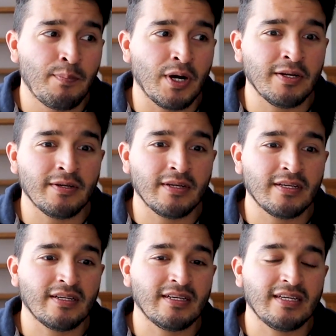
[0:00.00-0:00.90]
but
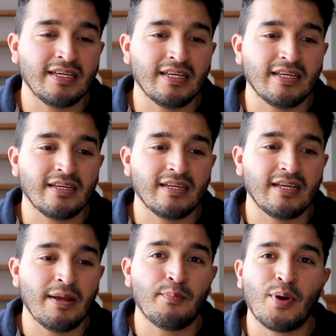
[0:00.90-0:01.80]

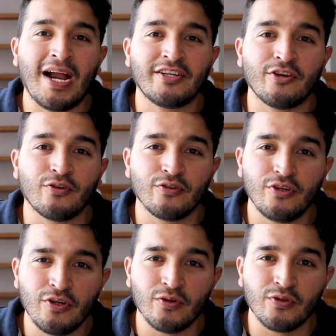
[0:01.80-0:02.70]
in practical
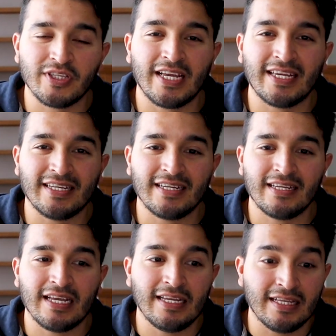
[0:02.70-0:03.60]
use, like
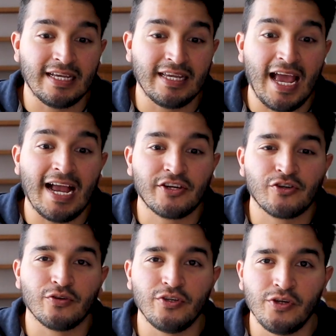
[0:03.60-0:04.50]

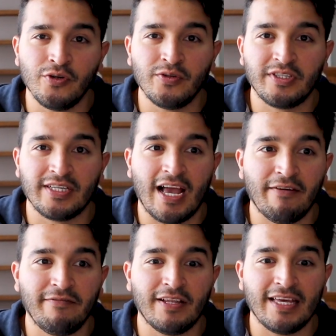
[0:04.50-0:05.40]
actual use,
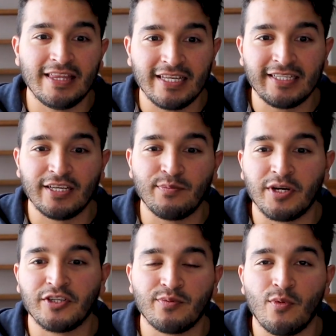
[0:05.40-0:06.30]
I feel like this is
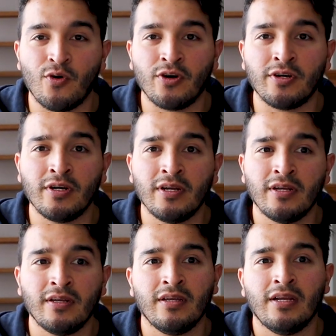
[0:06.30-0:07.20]
much more
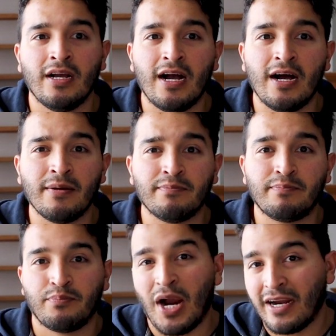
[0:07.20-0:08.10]

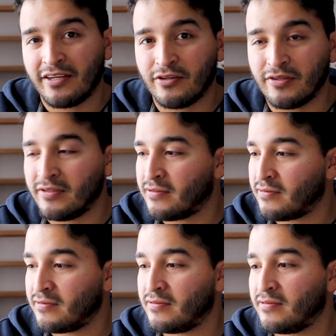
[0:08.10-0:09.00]
practical.
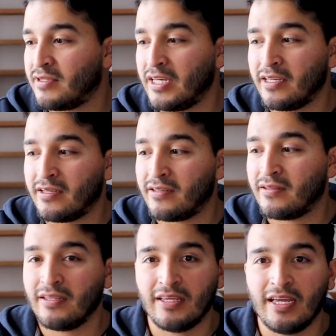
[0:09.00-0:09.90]
Like
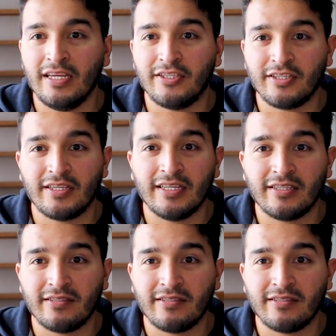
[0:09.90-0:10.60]
it's